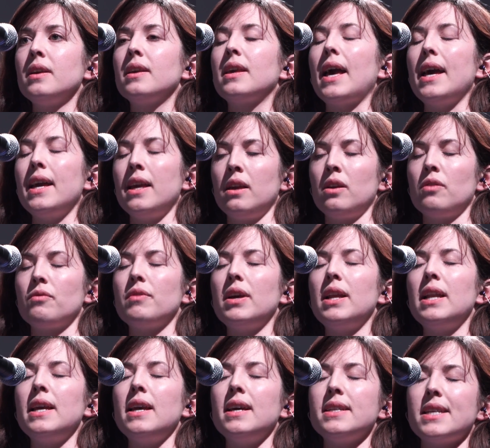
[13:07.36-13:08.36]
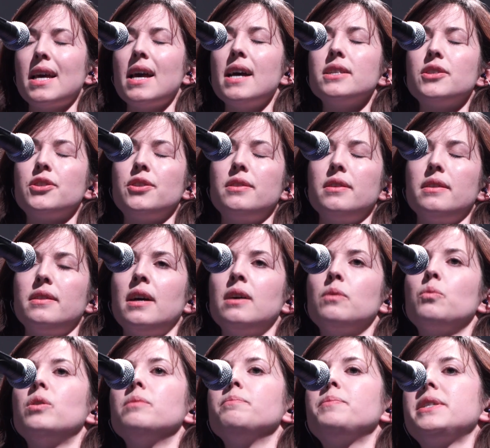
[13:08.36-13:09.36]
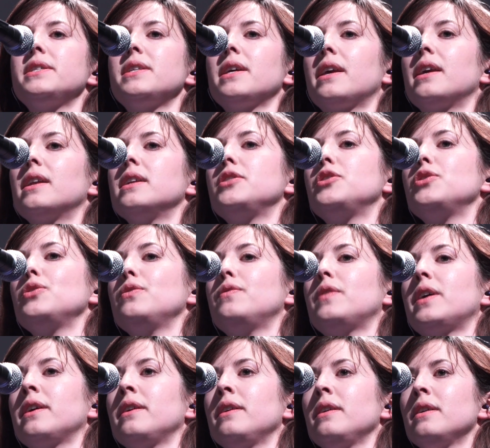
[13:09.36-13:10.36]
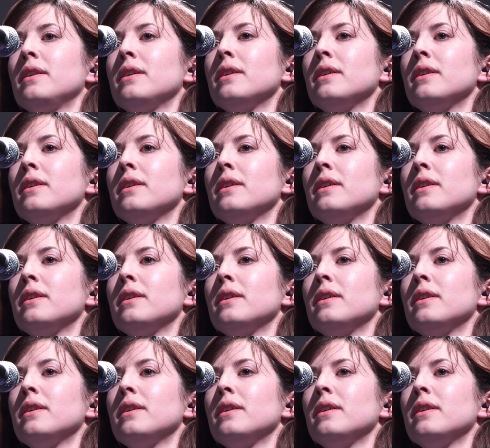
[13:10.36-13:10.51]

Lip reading: Getting really attached to that one particular duvet.